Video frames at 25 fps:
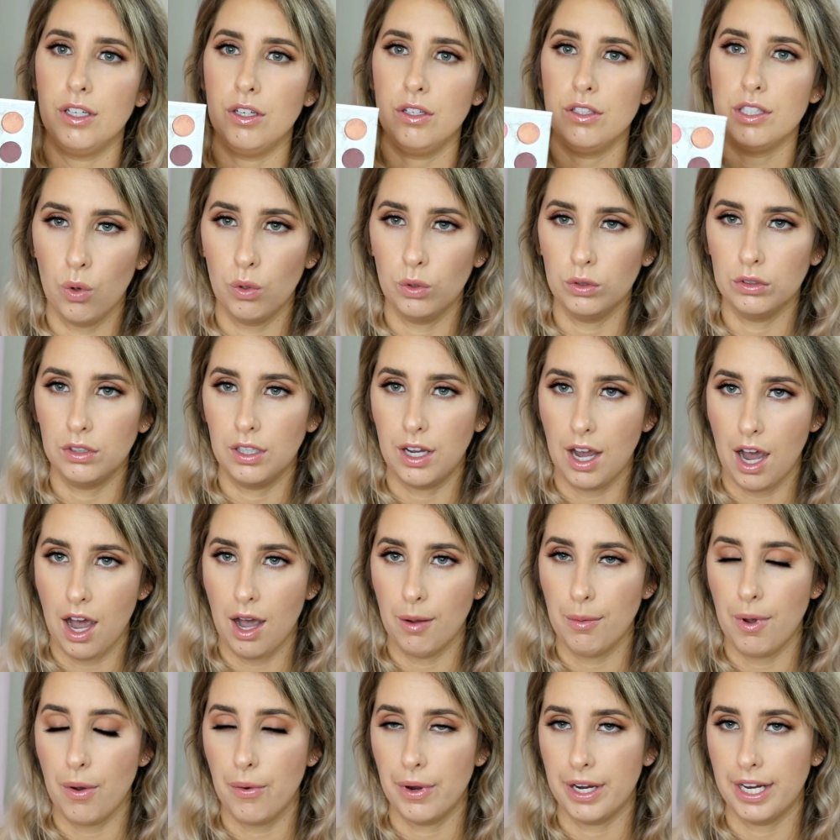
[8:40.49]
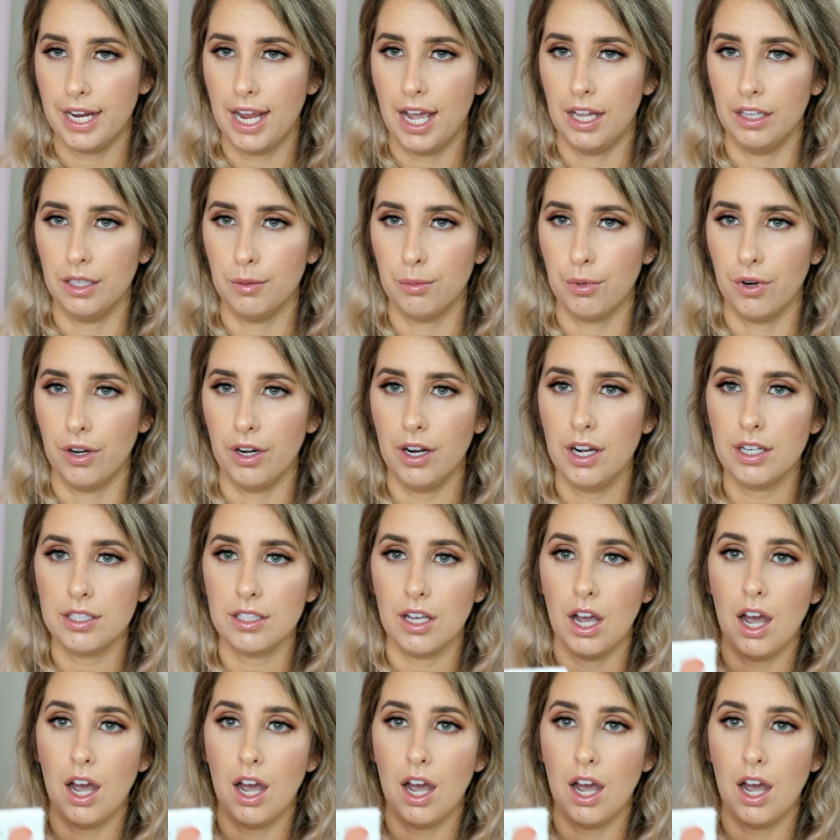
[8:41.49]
using all Garbo & Kelly products,